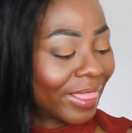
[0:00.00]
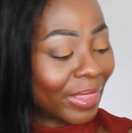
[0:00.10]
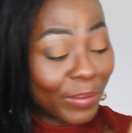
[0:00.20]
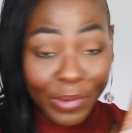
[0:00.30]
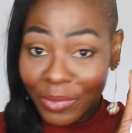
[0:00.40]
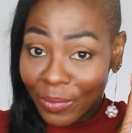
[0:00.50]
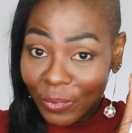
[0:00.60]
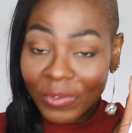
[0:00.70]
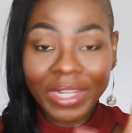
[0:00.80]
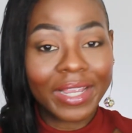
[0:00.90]
The bottom
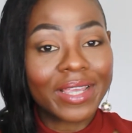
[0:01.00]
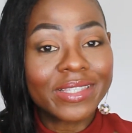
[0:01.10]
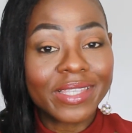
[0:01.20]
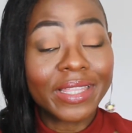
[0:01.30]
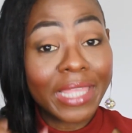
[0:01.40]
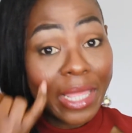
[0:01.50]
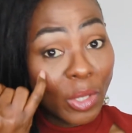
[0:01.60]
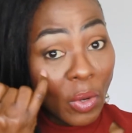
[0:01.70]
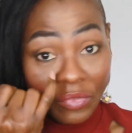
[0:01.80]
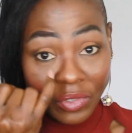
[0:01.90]
one, like I said, they are
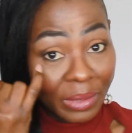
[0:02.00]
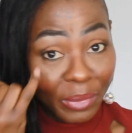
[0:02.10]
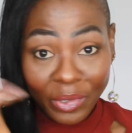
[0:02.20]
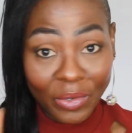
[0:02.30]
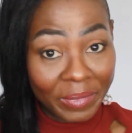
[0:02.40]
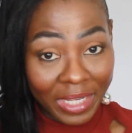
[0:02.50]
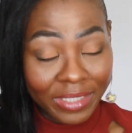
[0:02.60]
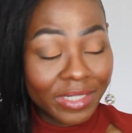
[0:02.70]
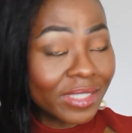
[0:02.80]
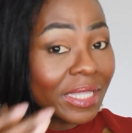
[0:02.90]
not for the bottom
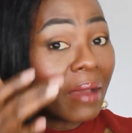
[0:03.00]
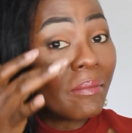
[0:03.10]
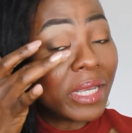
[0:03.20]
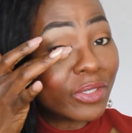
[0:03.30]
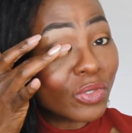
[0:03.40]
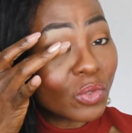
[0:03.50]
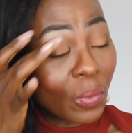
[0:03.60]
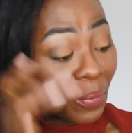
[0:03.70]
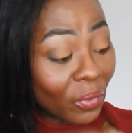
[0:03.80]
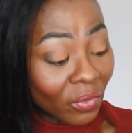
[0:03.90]
lashes, they are meant to
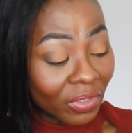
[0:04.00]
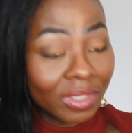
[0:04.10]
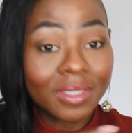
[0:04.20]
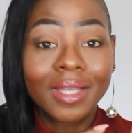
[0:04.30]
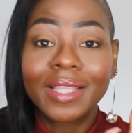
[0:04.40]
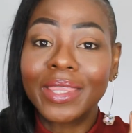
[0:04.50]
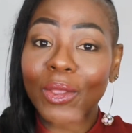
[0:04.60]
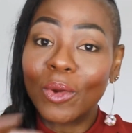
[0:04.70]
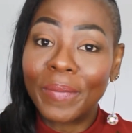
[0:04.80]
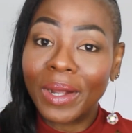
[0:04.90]
support the
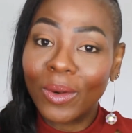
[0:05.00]
upper